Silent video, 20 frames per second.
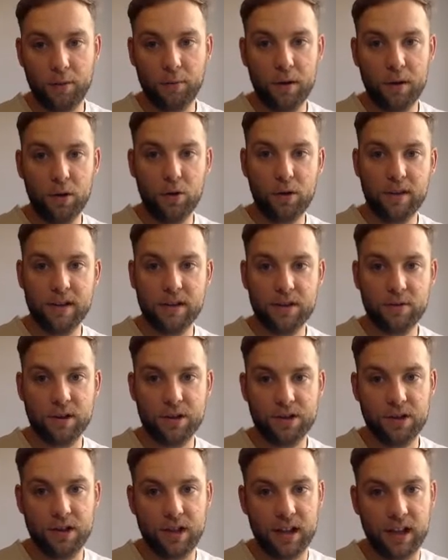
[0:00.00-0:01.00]
we look at this
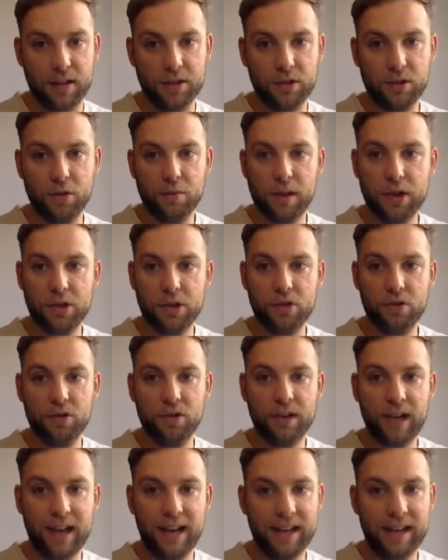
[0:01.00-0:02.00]
question here, do make sure you're
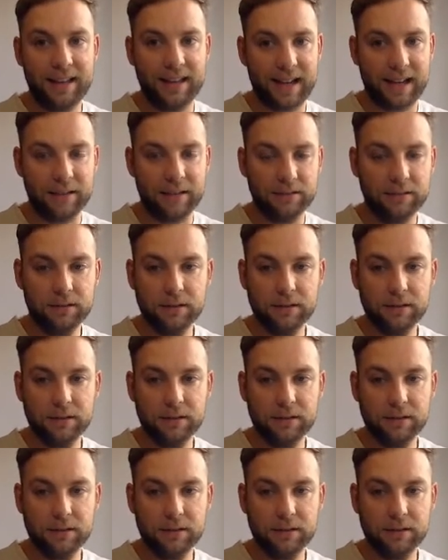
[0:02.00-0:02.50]
getting it down.